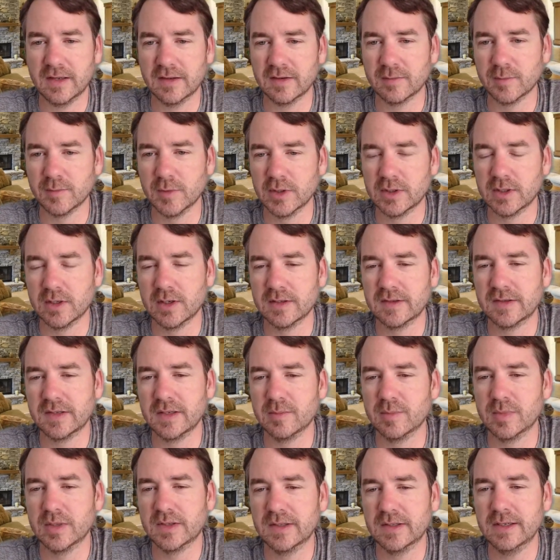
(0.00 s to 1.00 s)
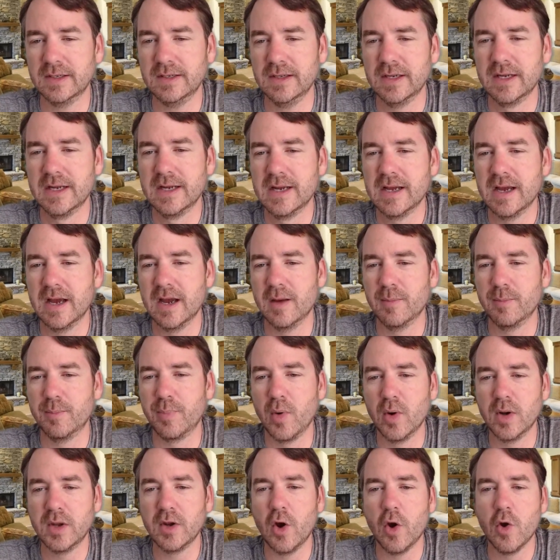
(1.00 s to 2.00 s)
as I'm looking on CNBC, up
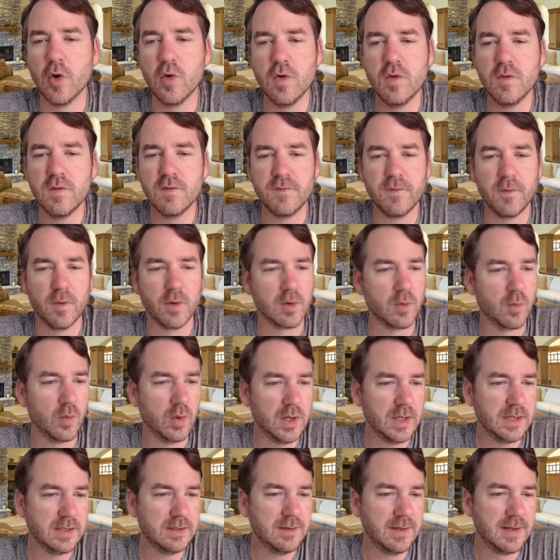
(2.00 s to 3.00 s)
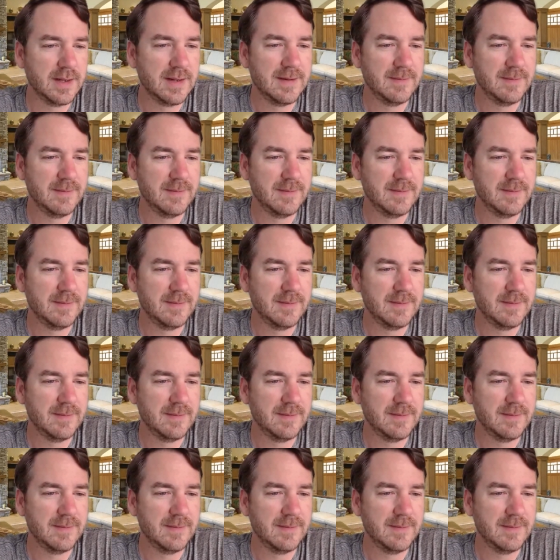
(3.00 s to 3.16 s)
0.041.